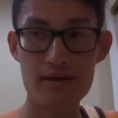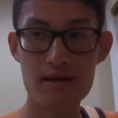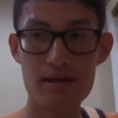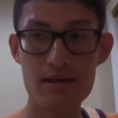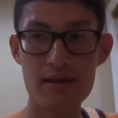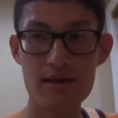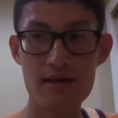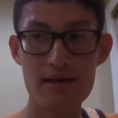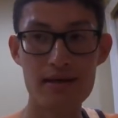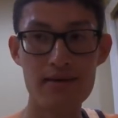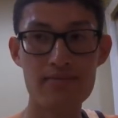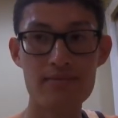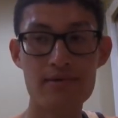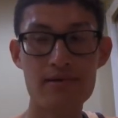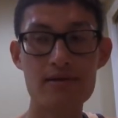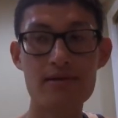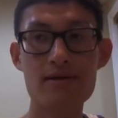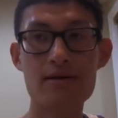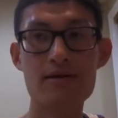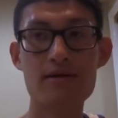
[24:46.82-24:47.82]
yep,
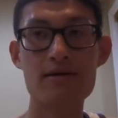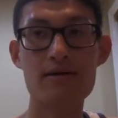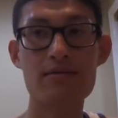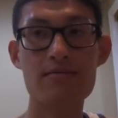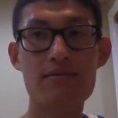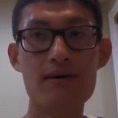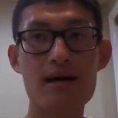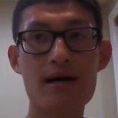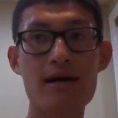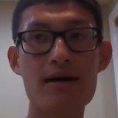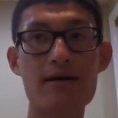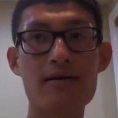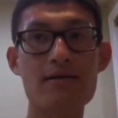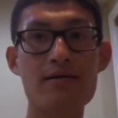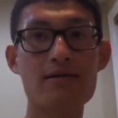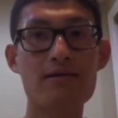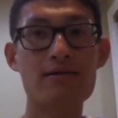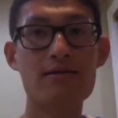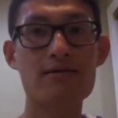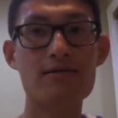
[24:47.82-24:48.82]
good luck on my
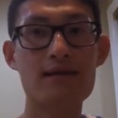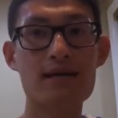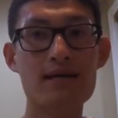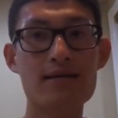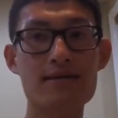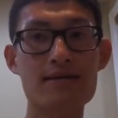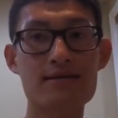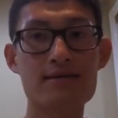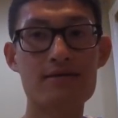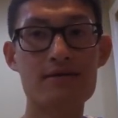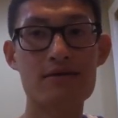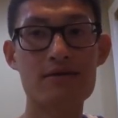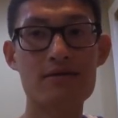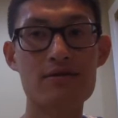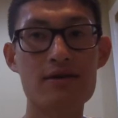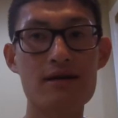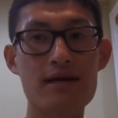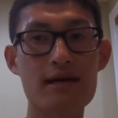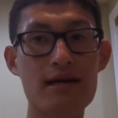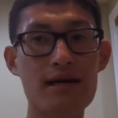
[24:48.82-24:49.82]
LASIK
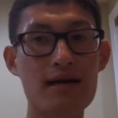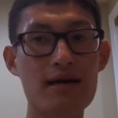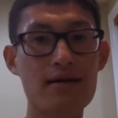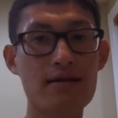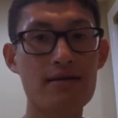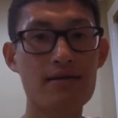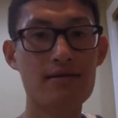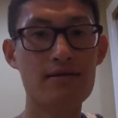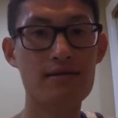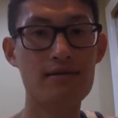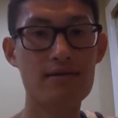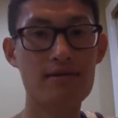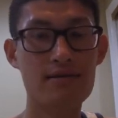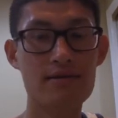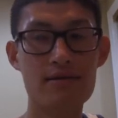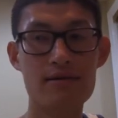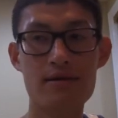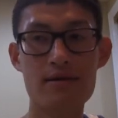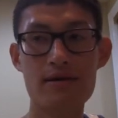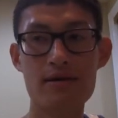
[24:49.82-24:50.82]
surgery, and
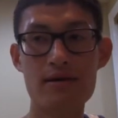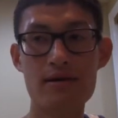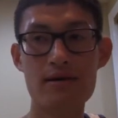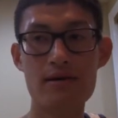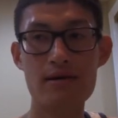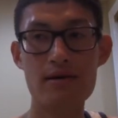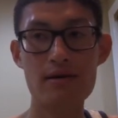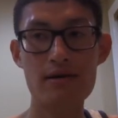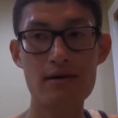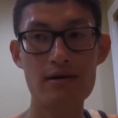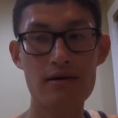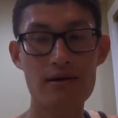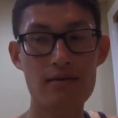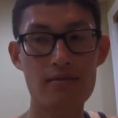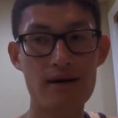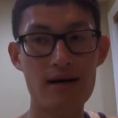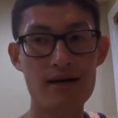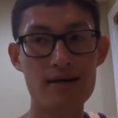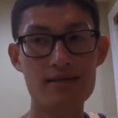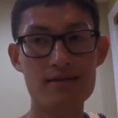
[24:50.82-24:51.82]
yep,
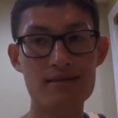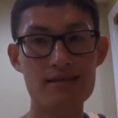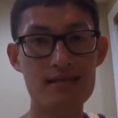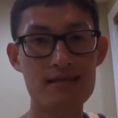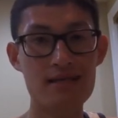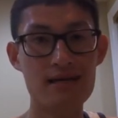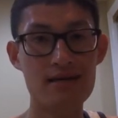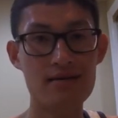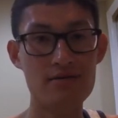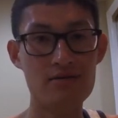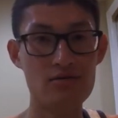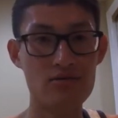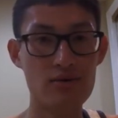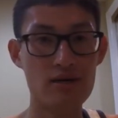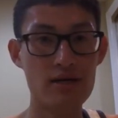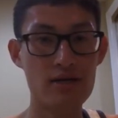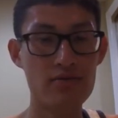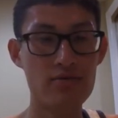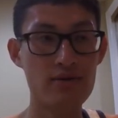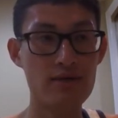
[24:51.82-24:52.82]
I can see that
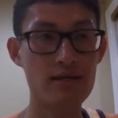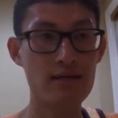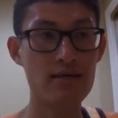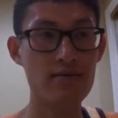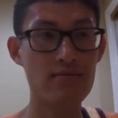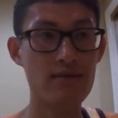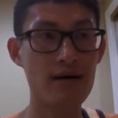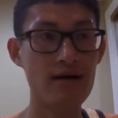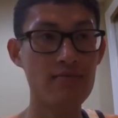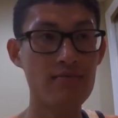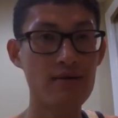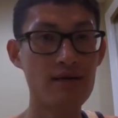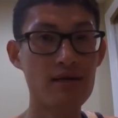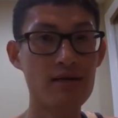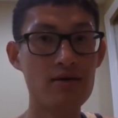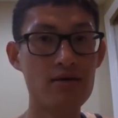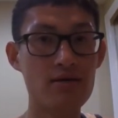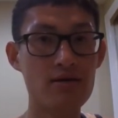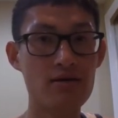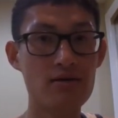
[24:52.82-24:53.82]
2020 might be,
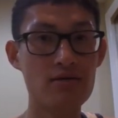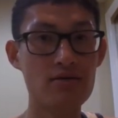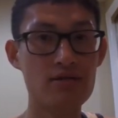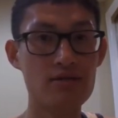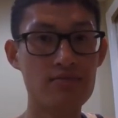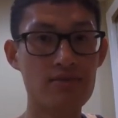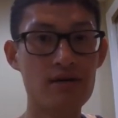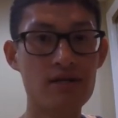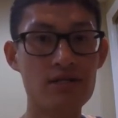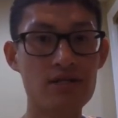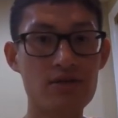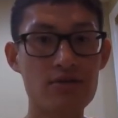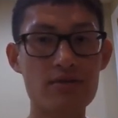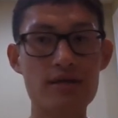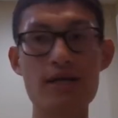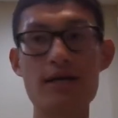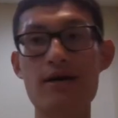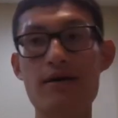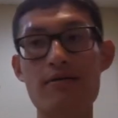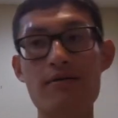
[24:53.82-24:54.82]
you know, a special
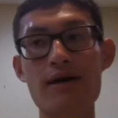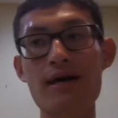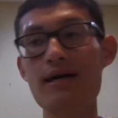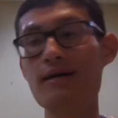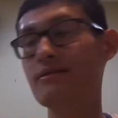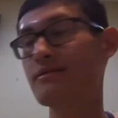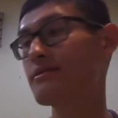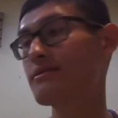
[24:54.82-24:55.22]
year, right?